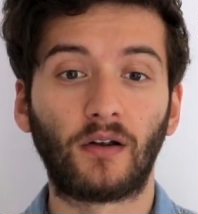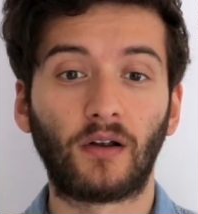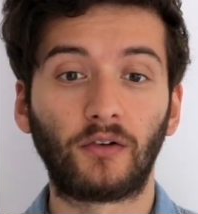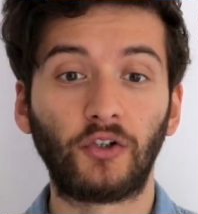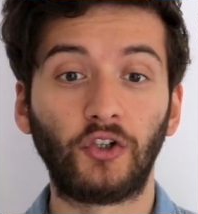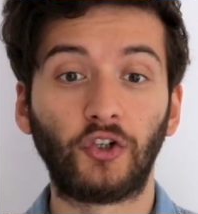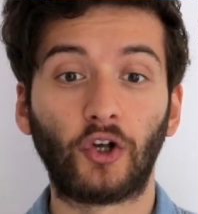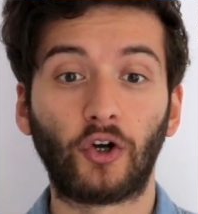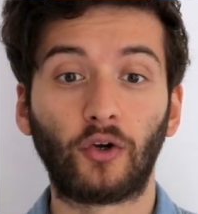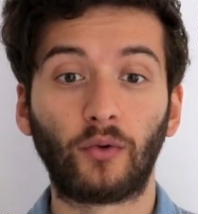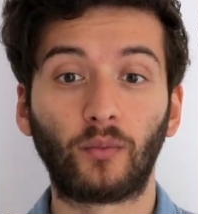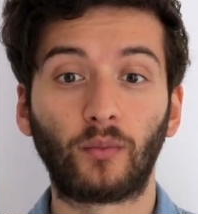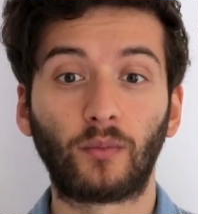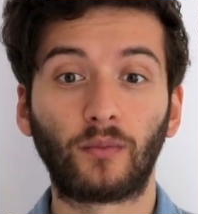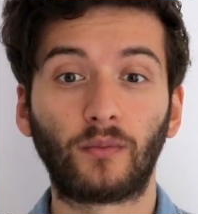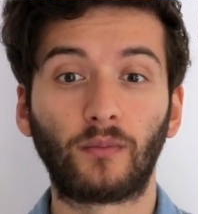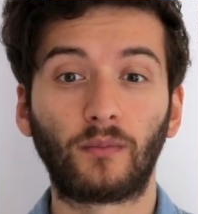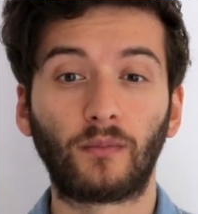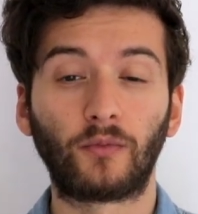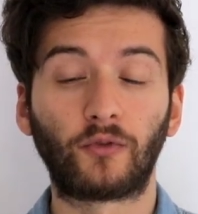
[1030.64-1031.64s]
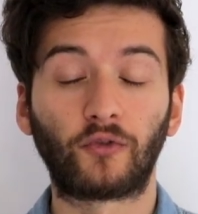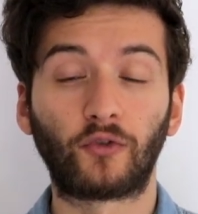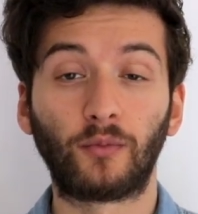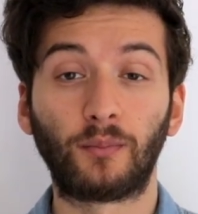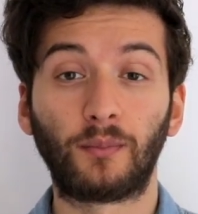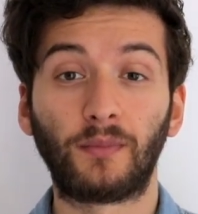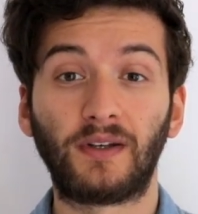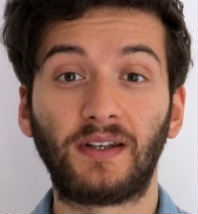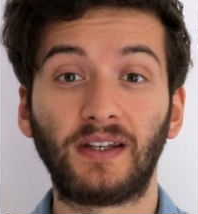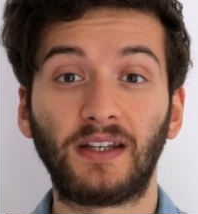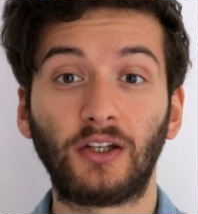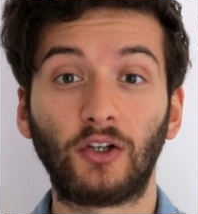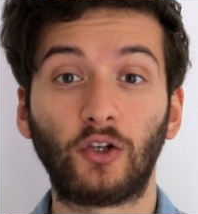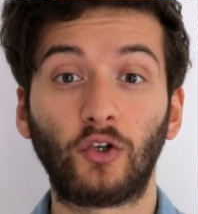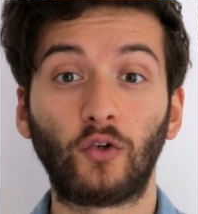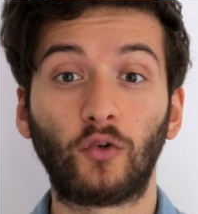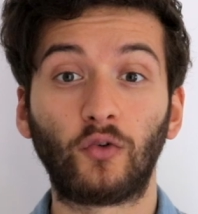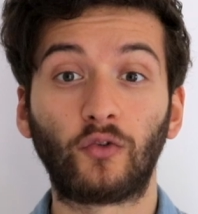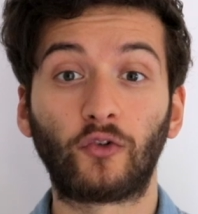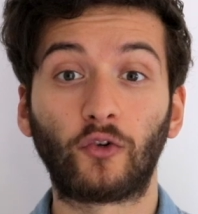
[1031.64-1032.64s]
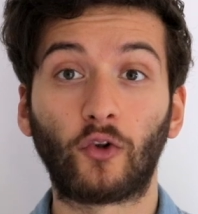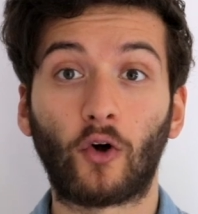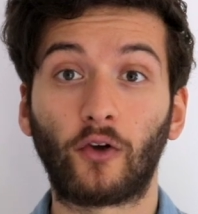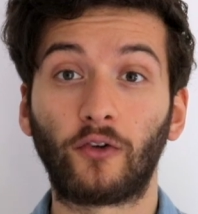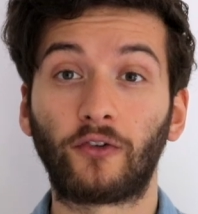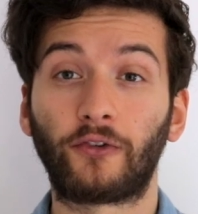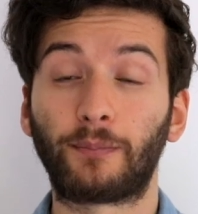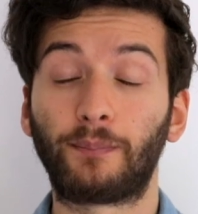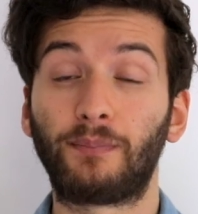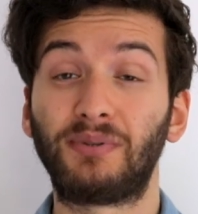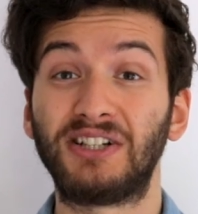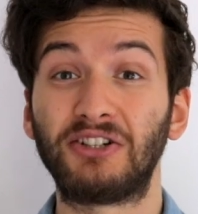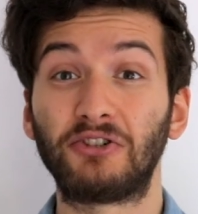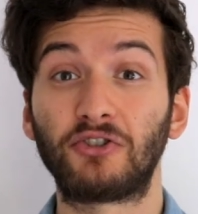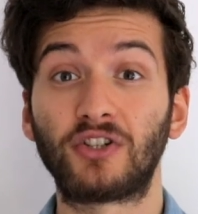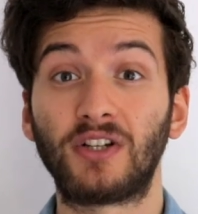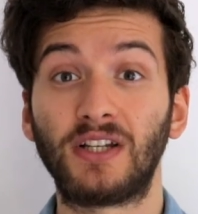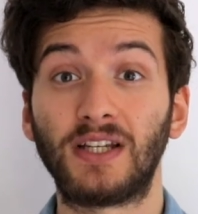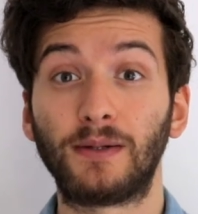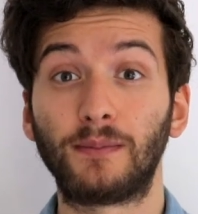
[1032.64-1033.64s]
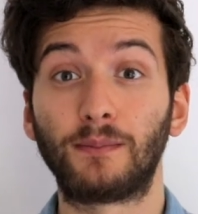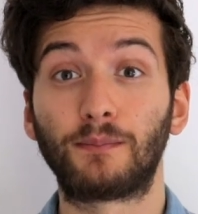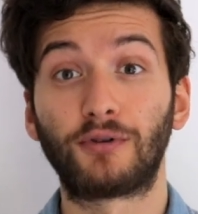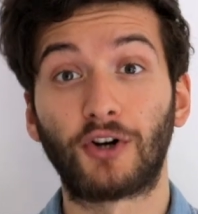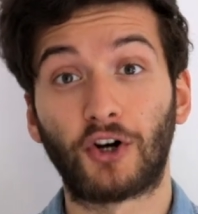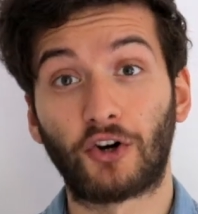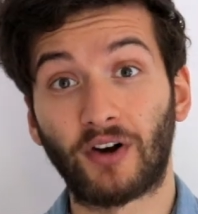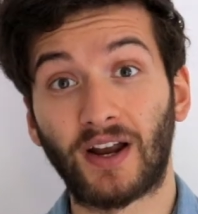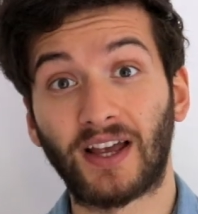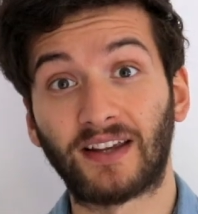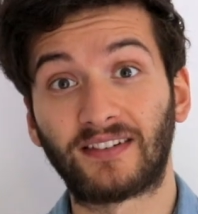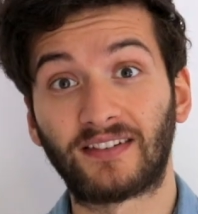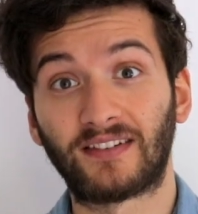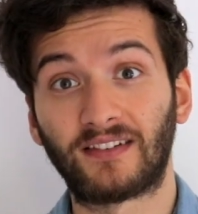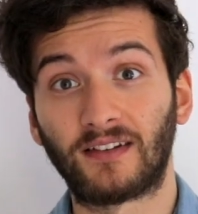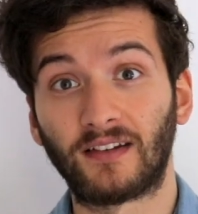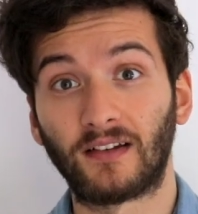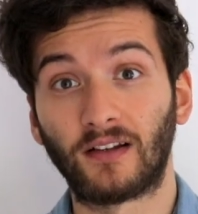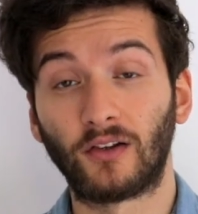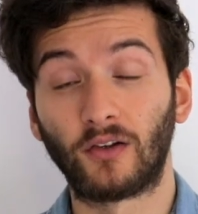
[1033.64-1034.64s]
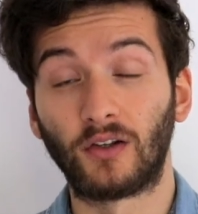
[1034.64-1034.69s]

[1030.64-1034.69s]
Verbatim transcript: you know, somebody who's not as spiritually progressed.